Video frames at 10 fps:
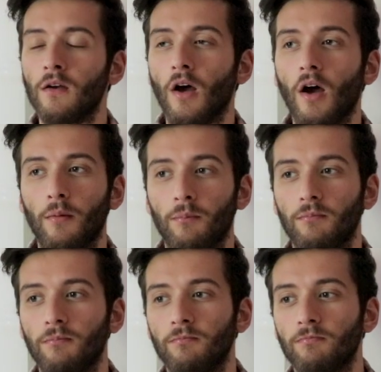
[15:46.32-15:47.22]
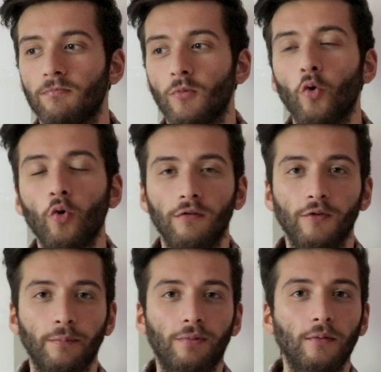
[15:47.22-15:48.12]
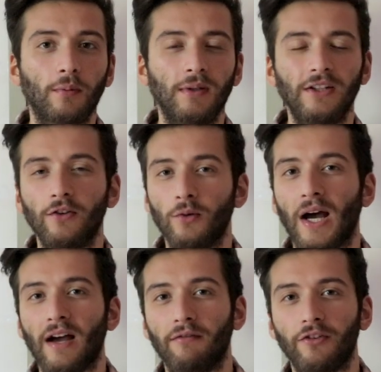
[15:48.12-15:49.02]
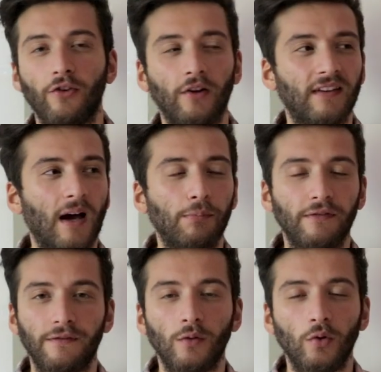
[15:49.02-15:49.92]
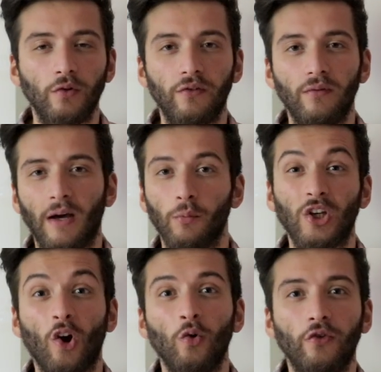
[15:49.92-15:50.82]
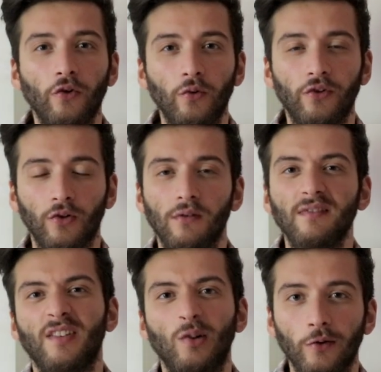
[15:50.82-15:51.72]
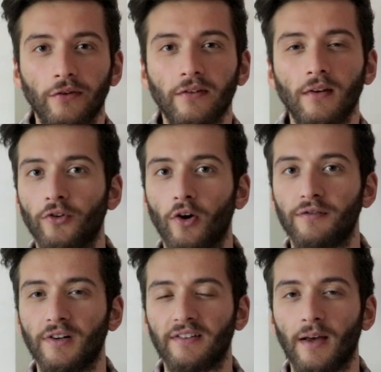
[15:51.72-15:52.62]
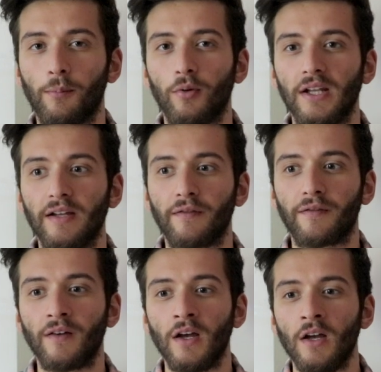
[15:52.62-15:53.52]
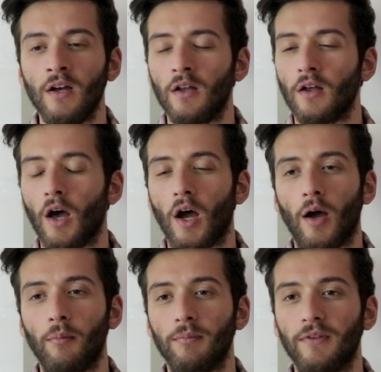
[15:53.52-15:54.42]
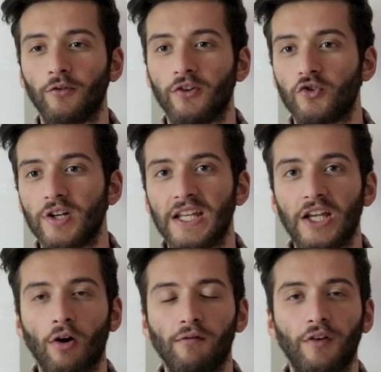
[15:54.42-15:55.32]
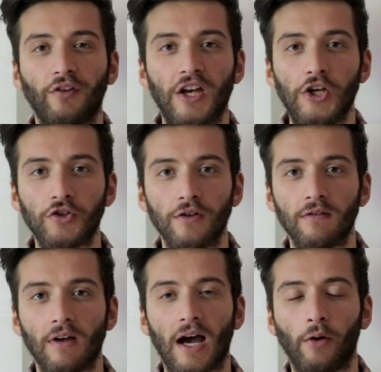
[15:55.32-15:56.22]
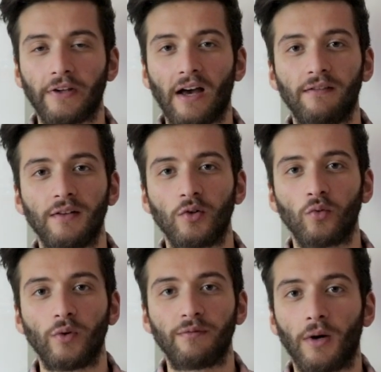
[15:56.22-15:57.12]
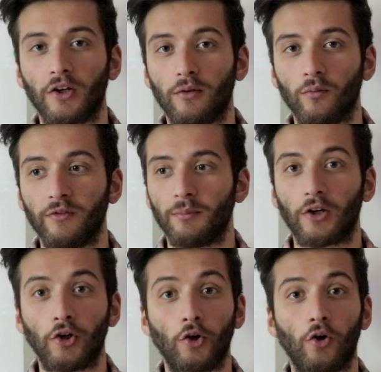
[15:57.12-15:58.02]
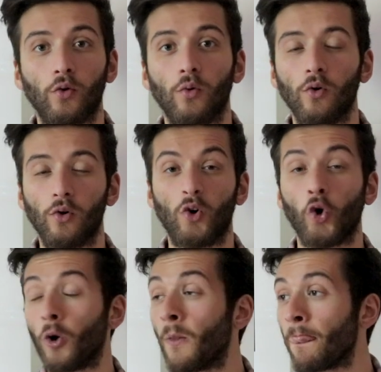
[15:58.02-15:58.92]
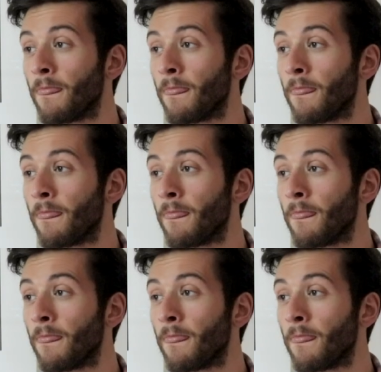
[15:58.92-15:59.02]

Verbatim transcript: Um, all of us probably do have a certain type of food that we go to to comfort us. So, for example, if um, there was a tricky conversation that I was having with my with my girl, or